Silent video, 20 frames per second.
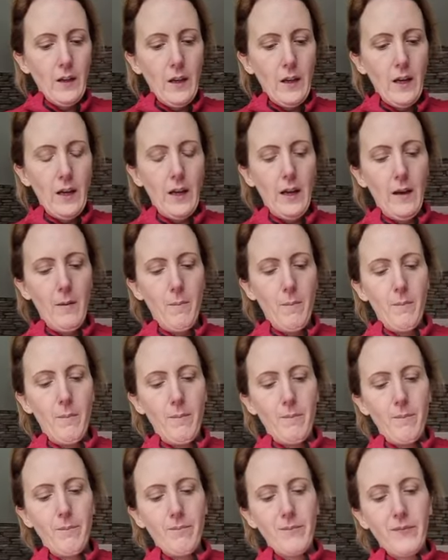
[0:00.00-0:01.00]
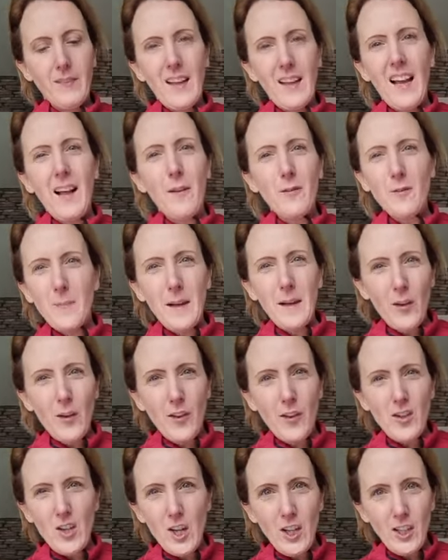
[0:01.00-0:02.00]
Helps me go to
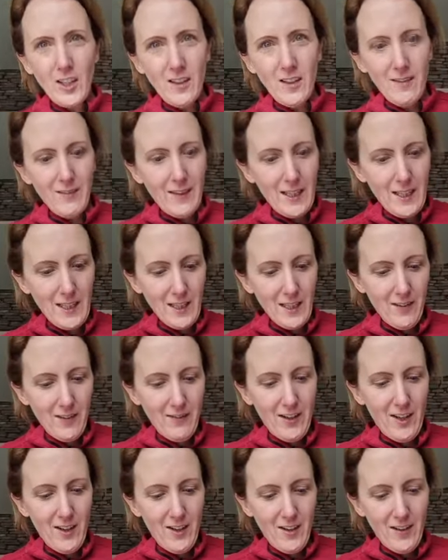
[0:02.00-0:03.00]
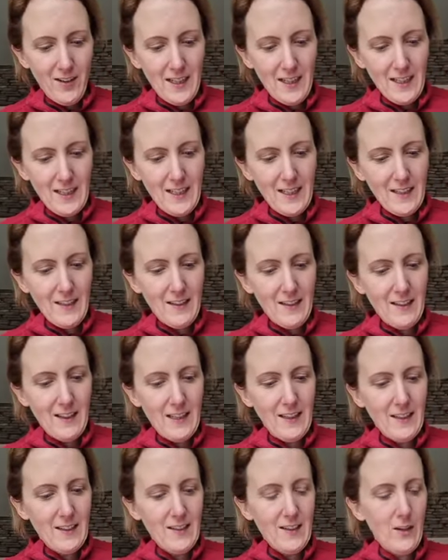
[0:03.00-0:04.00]
the toilet regular and all that kind of
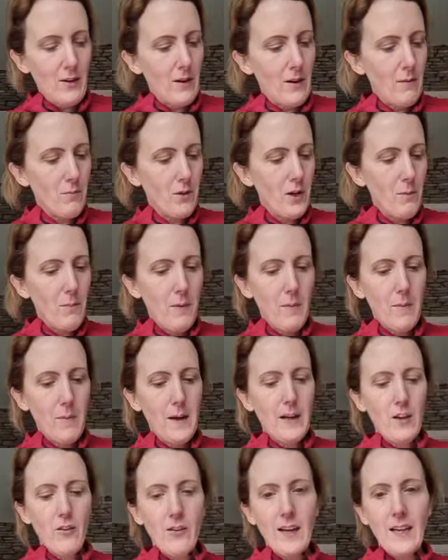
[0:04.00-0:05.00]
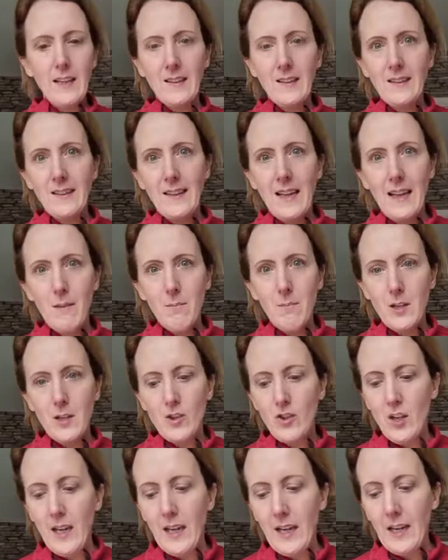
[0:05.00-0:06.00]
thing. So I'm going to put my greens in my
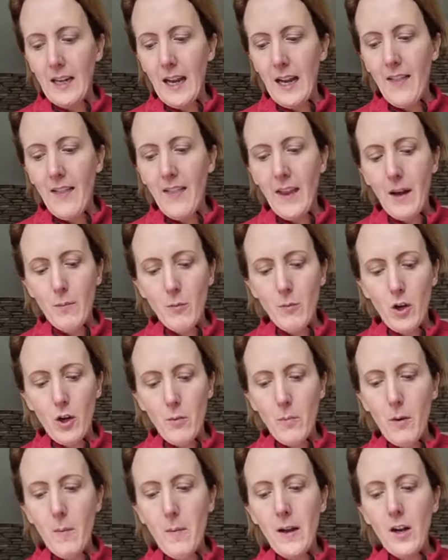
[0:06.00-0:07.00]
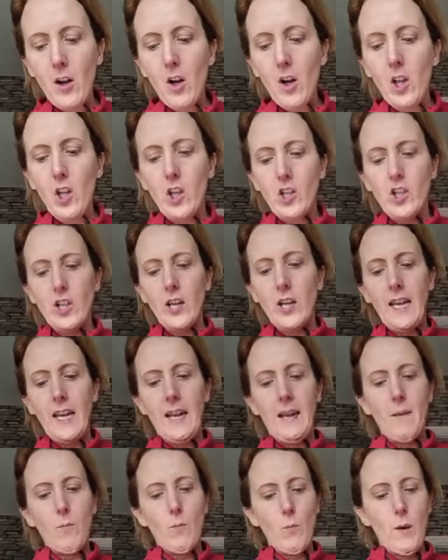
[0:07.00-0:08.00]
drink, and then I'm going to put my collagen
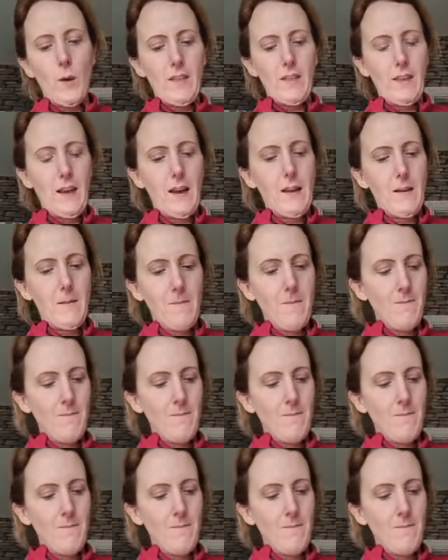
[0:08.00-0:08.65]
in with it.